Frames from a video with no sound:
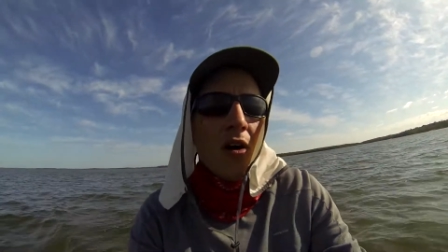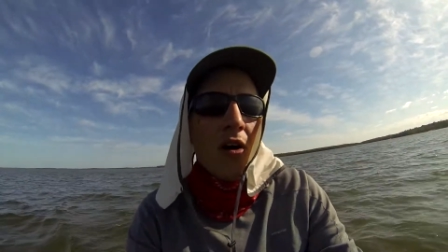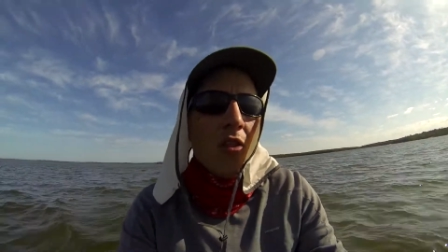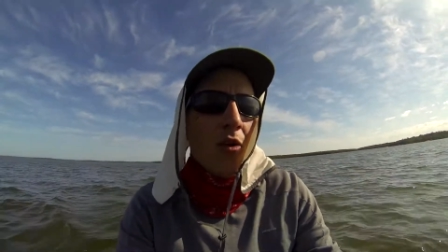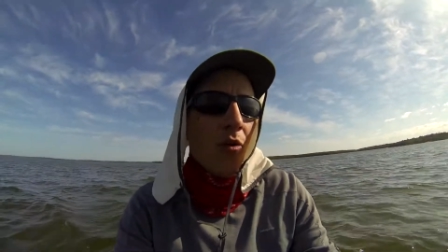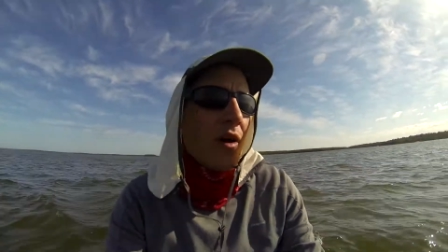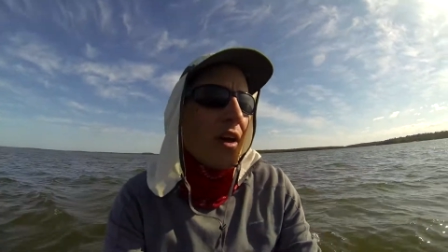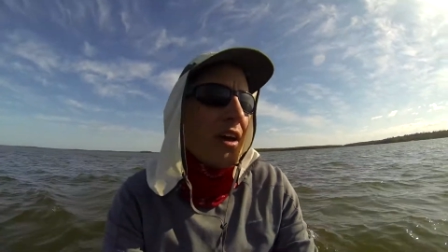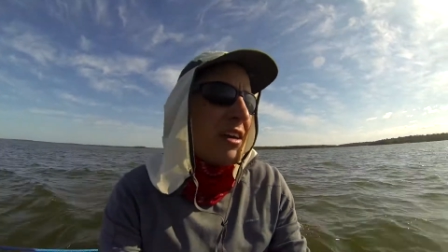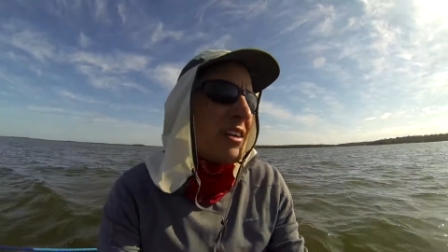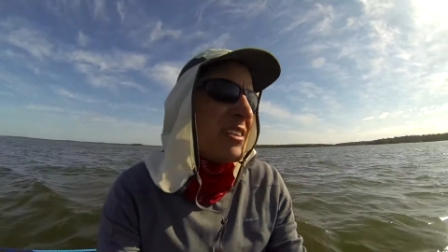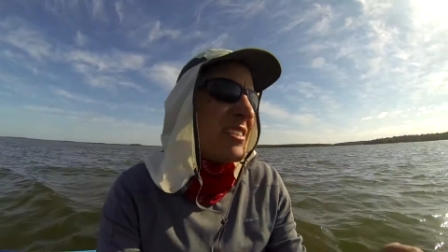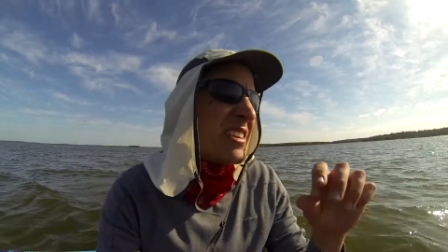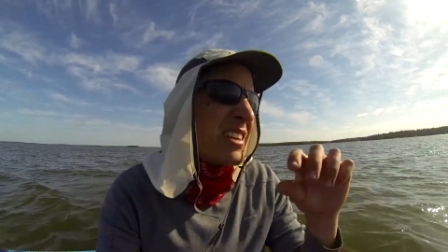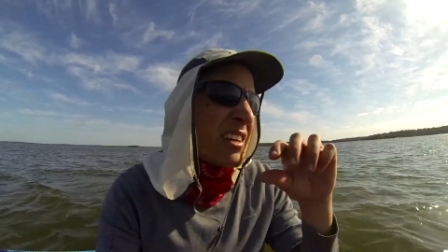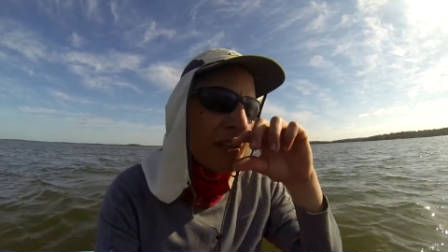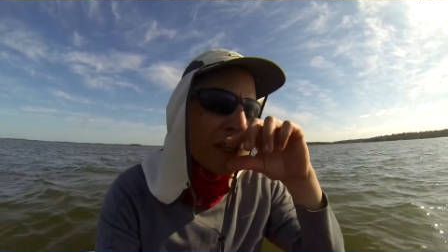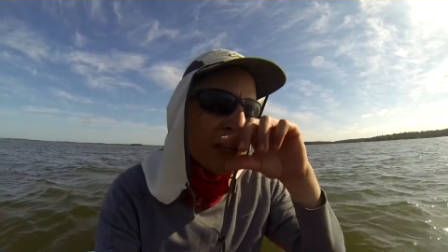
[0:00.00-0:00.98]
the way
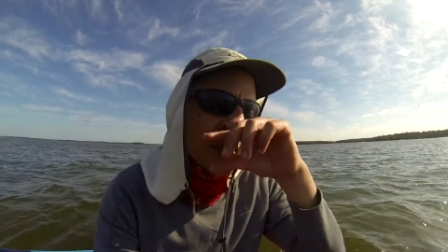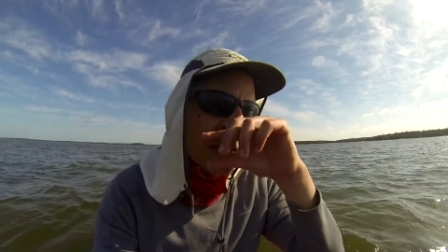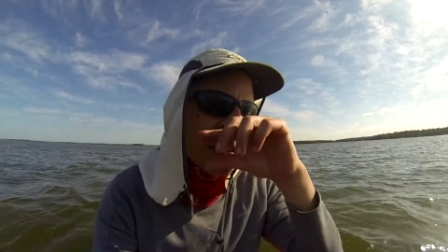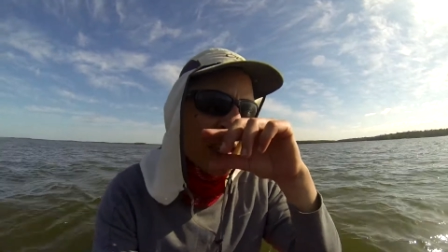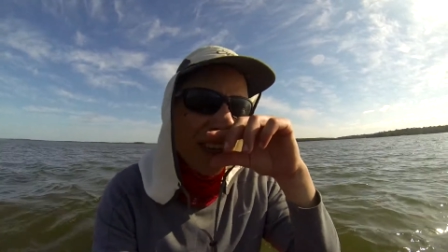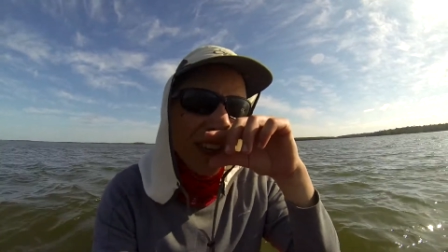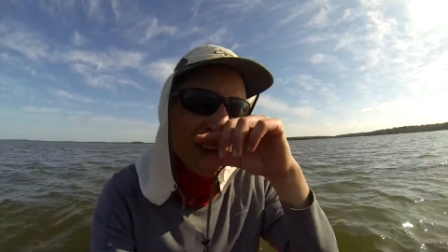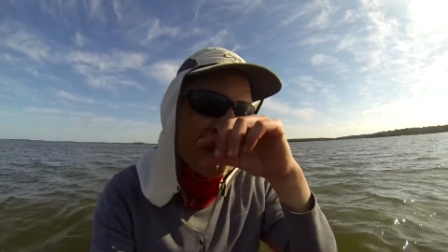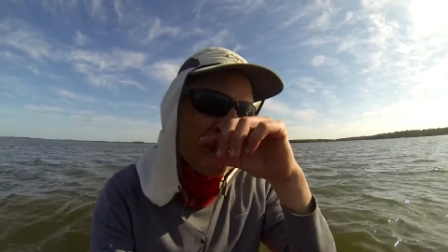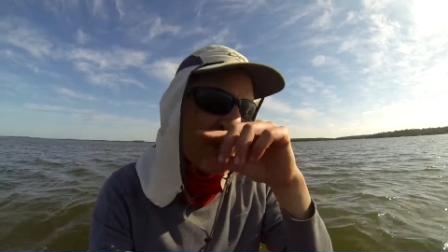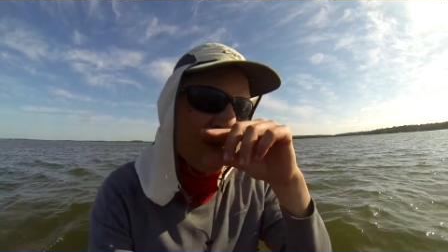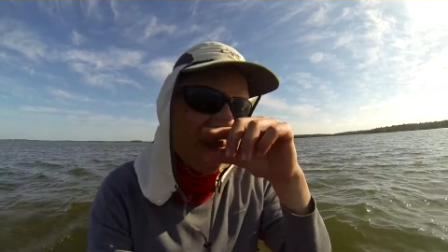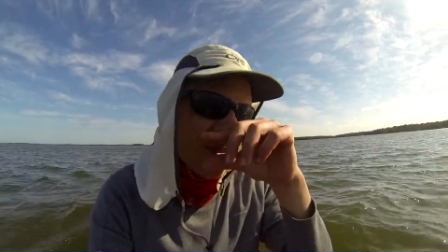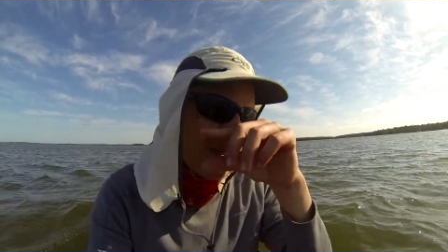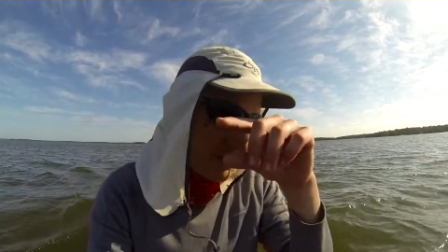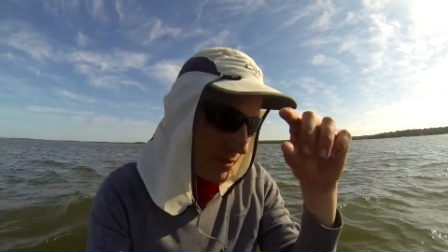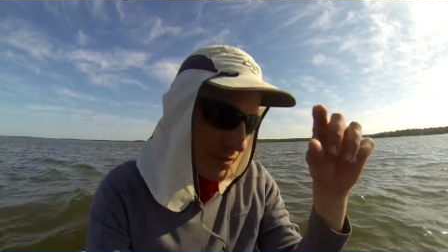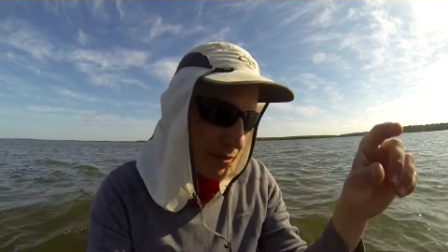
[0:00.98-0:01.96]
into Indian Key
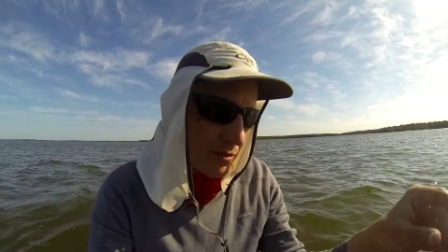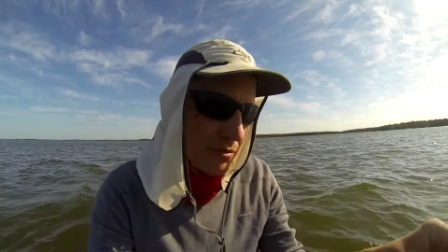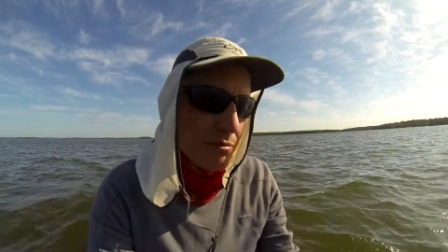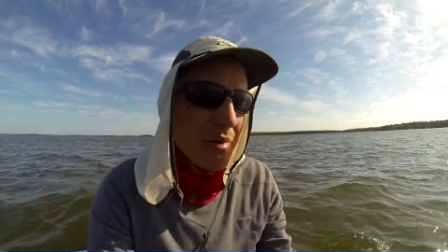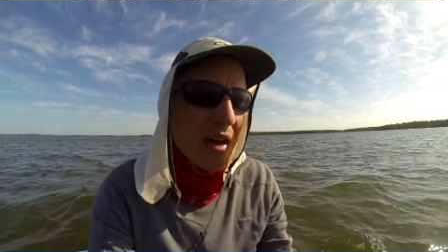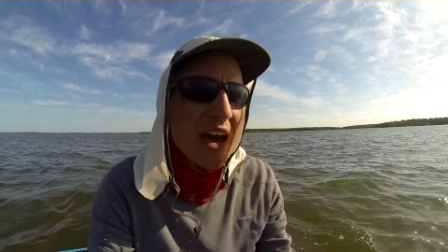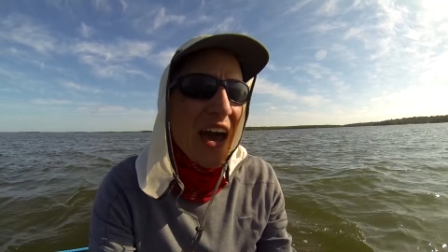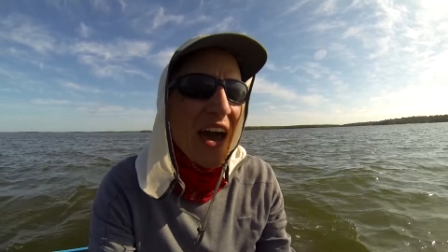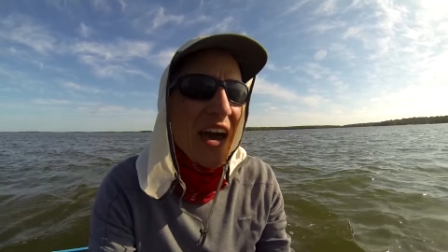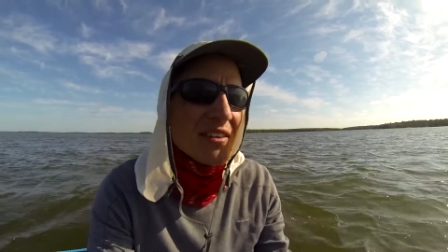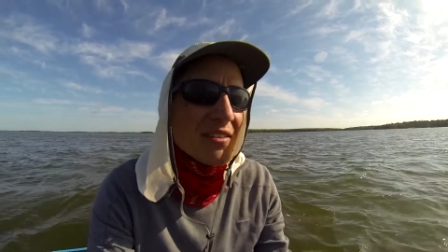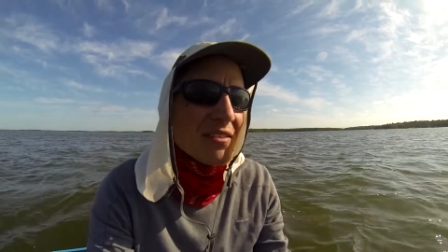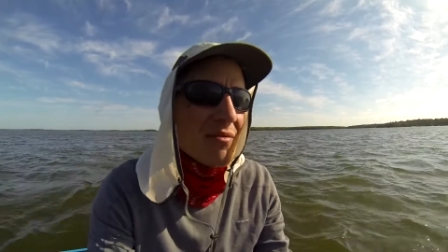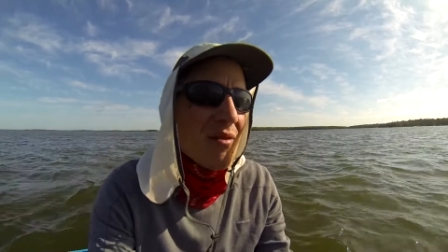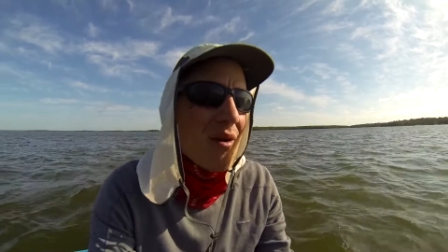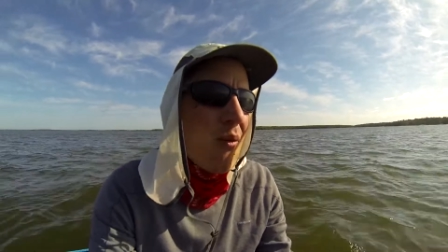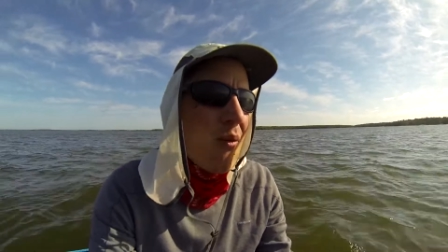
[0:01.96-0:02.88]
Pass,